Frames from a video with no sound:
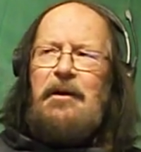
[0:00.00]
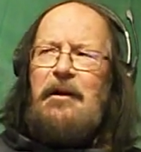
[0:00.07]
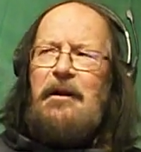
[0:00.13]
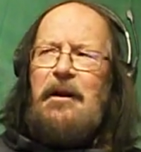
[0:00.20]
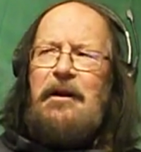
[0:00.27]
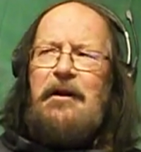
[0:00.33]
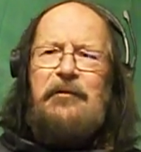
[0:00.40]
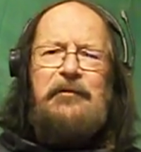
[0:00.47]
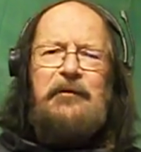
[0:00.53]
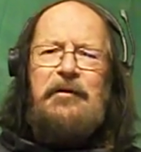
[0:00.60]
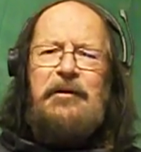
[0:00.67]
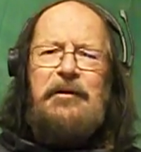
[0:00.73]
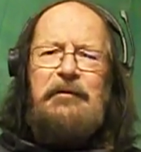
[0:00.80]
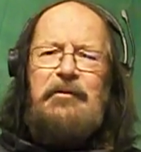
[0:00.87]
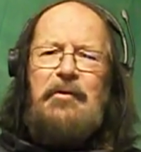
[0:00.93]
And I guess
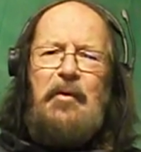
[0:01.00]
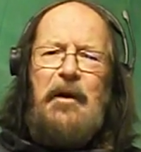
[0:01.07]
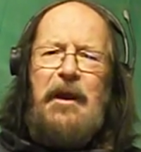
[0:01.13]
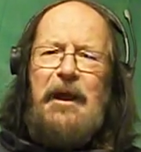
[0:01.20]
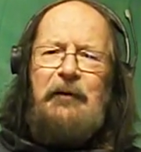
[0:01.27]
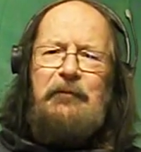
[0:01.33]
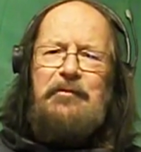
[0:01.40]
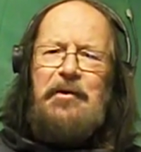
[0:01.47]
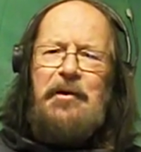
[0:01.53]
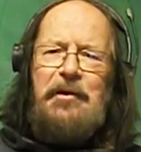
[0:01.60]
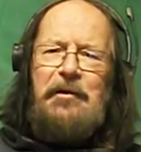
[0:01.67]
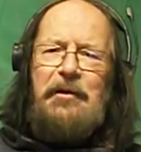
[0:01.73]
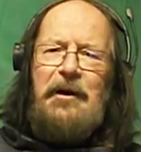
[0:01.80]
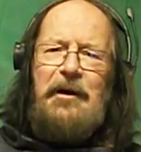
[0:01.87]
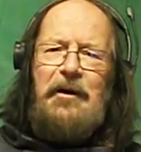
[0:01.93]
they're in New
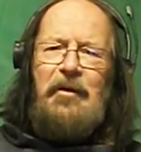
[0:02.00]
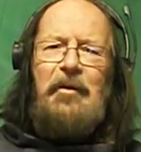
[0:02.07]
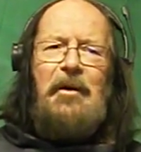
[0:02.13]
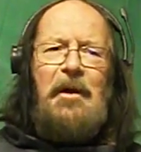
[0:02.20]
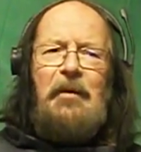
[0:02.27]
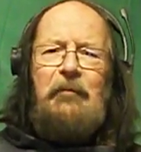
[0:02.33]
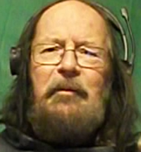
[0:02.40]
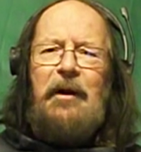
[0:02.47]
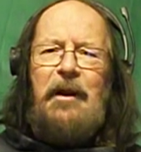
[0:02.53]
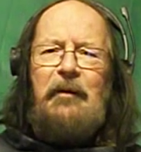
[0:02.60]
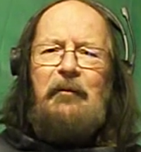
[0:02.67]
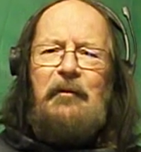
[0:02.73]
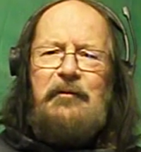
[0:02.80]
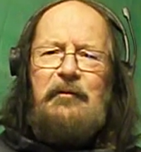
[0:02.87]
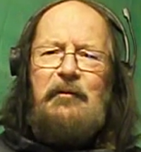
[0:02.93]
Hampshire now. But
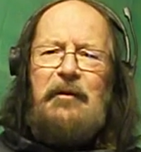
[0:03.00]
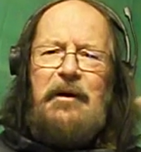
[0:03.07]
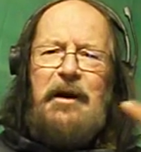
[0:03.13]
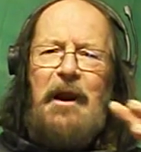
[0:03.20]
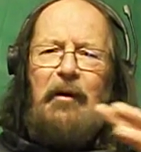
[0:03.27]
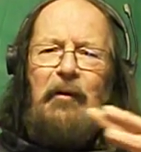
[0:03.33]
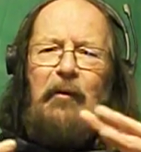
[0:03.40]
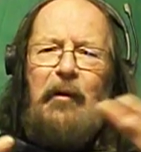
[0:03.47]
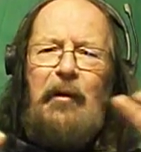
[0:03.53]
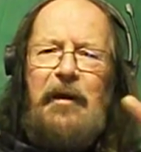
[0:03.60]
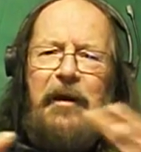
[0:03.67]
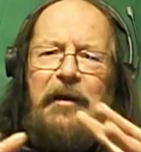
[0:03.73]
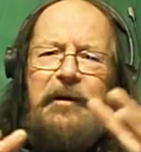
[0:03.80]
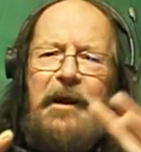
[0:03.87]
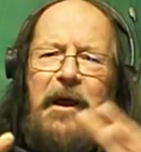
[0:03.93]
anyways, we're
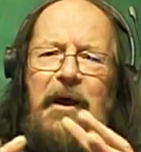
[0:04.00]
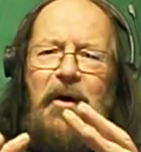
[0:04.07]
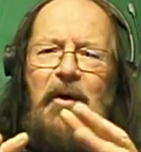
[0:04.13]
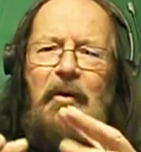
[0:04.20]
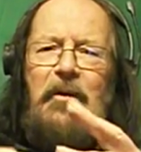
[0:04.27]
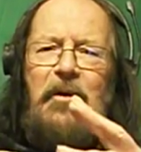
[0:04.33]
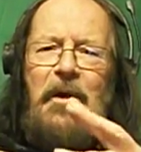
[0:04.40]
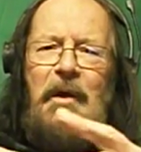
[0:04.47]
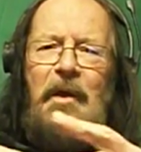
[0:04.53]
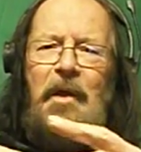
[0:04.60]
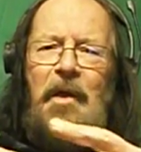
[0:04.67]
narrowing it down,